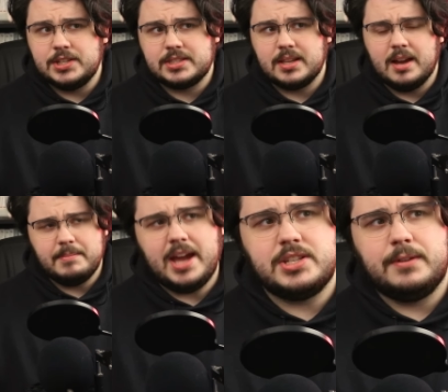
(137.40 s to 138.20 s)
just
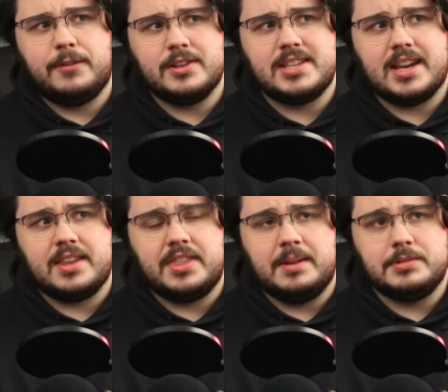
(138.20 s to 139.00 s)
imagine for a
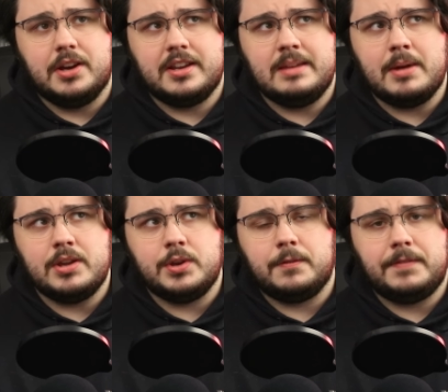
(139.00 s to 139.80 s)
second that I'm talking
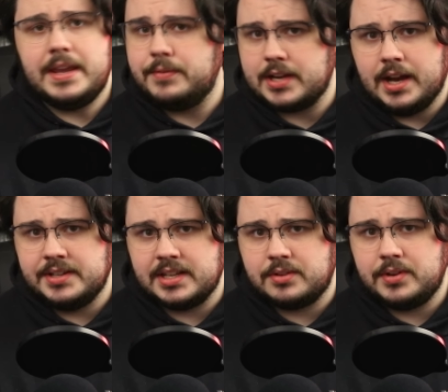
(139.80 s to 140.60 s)
about your favorite
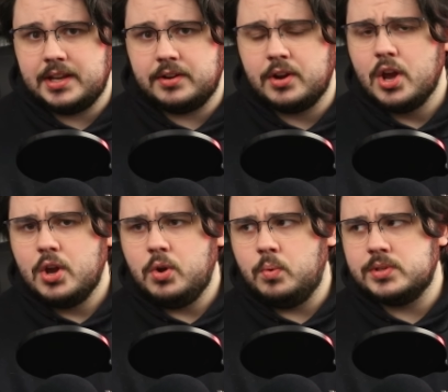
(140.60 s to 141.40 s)
content creator
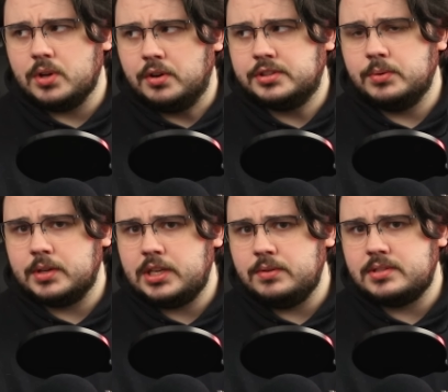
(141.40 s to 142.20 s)
who was also
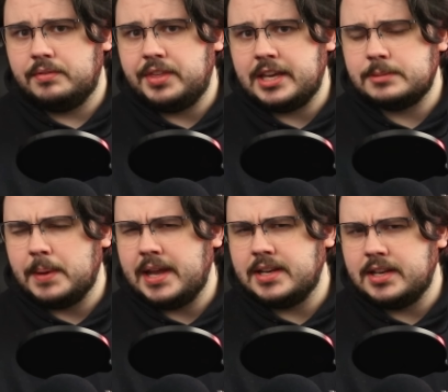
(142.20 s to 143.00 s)
accused of things
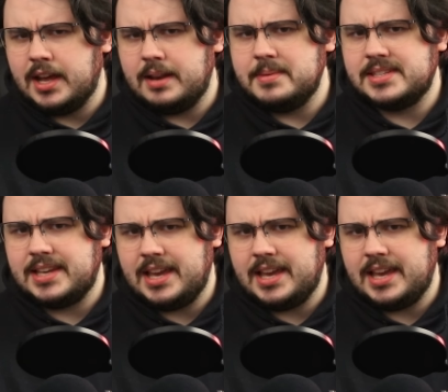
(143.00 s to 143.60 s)
by an anonymous